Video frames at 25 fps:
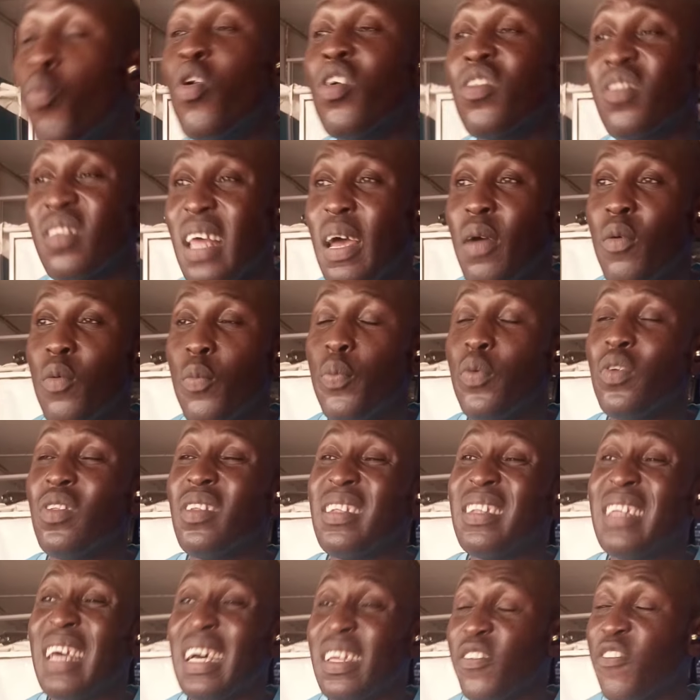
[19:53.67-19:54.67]
Most time we put
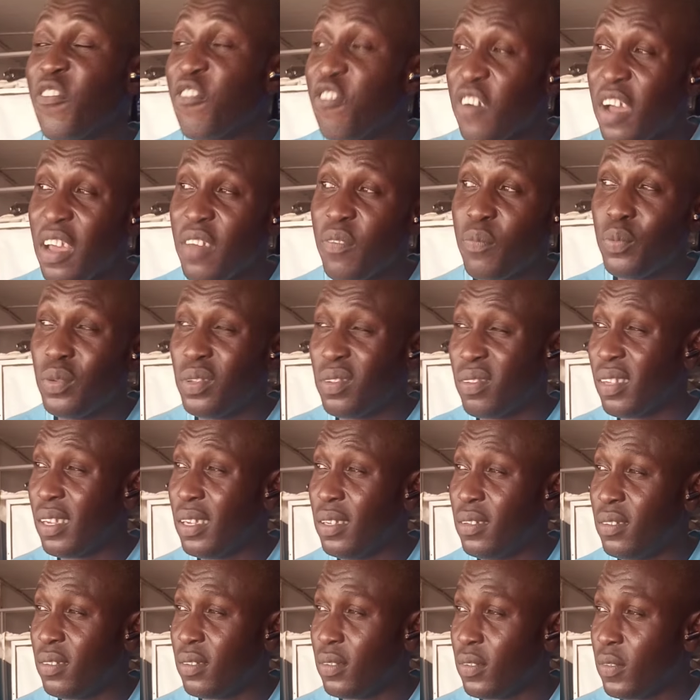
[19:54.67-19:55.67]
it at 5%.
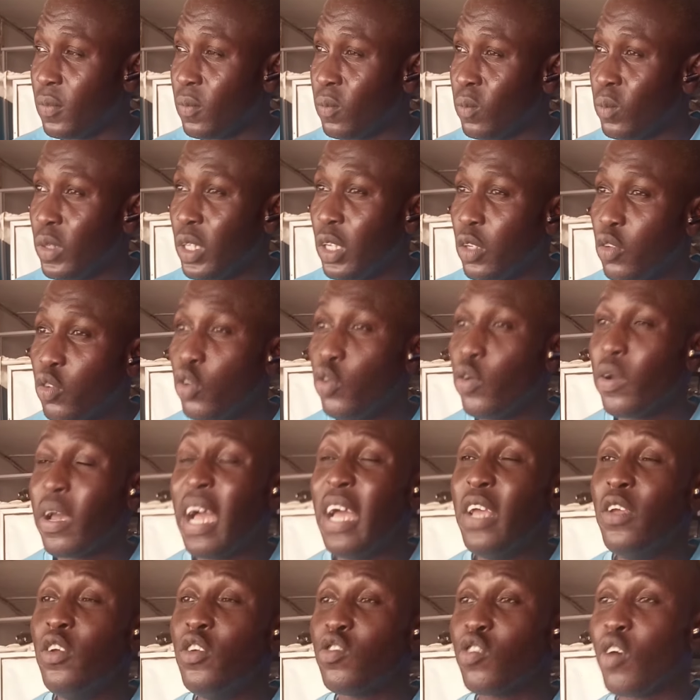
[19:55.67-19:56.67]
So you
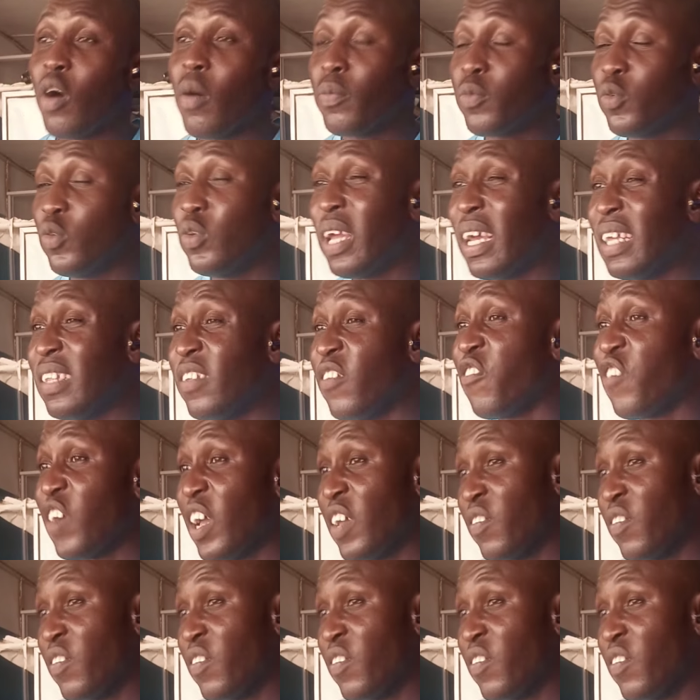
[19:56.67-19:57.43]
can use up to 95%